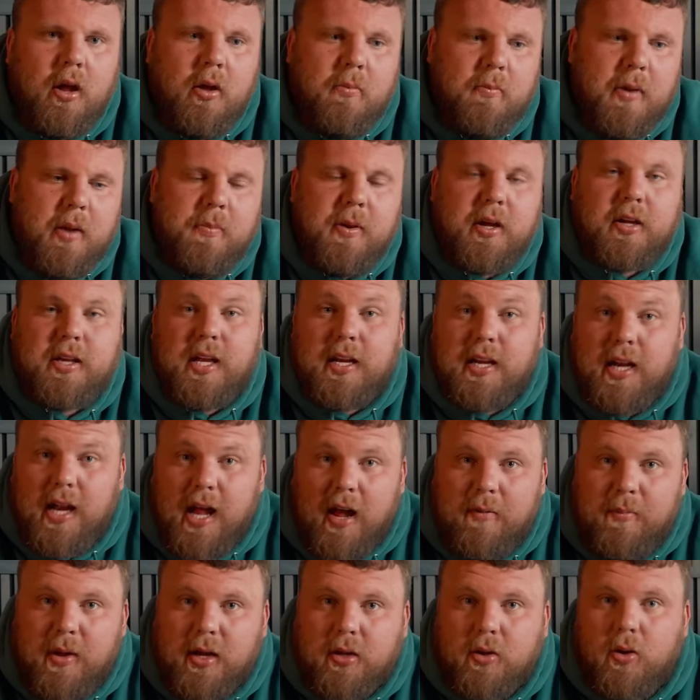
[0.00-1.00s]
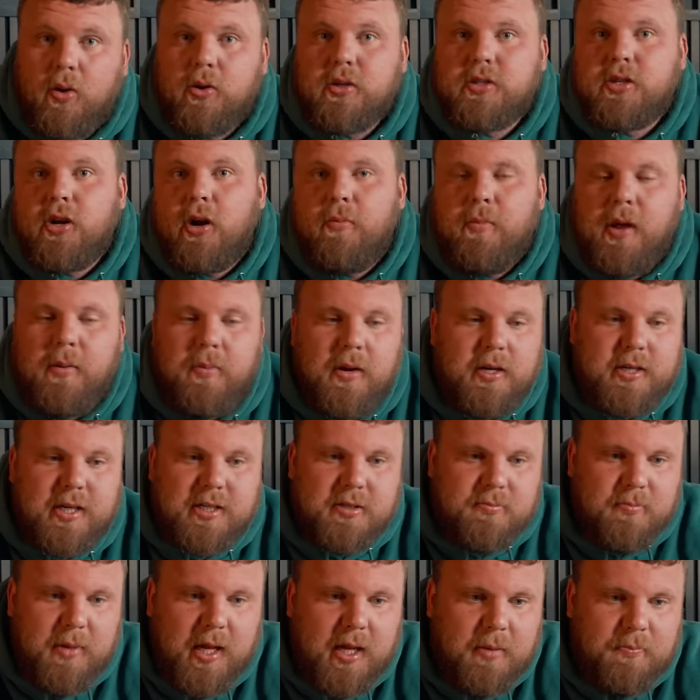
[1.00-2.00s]
maybe because I didn't have my coach, or maybe
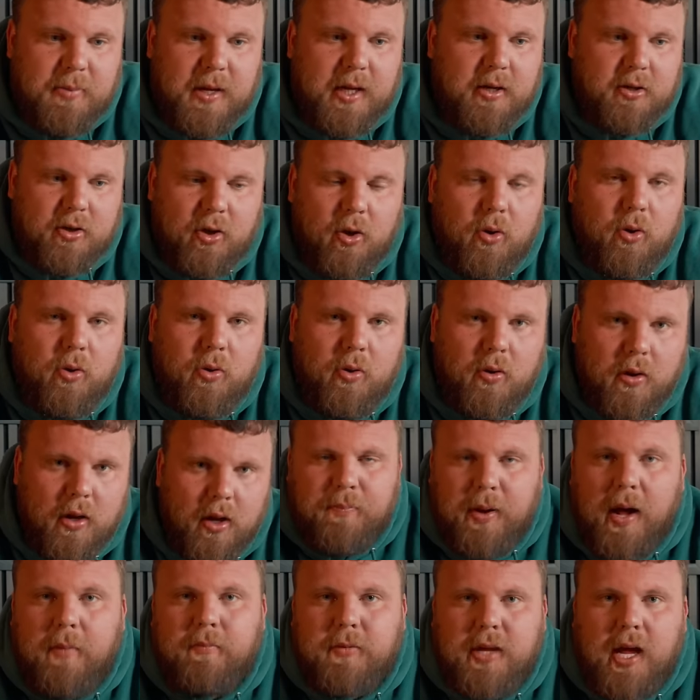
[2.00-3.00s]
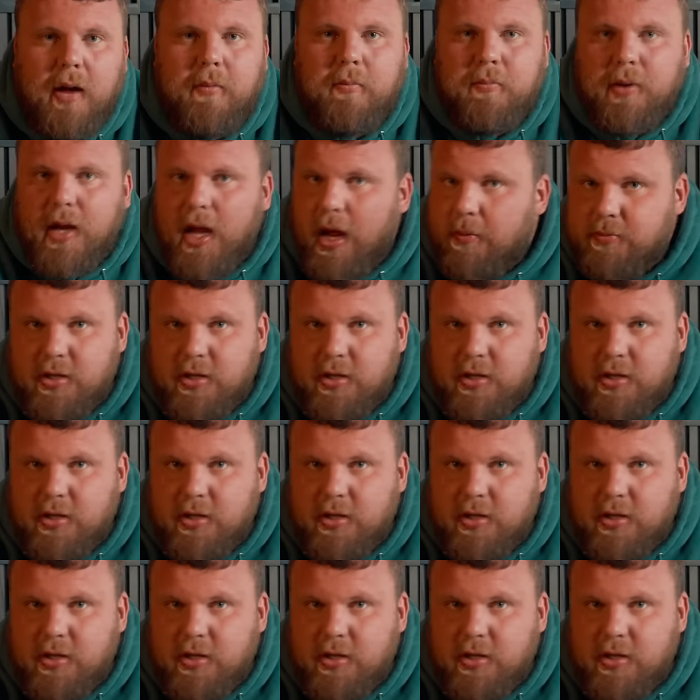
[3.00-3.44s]
just me being too pumped up and be like,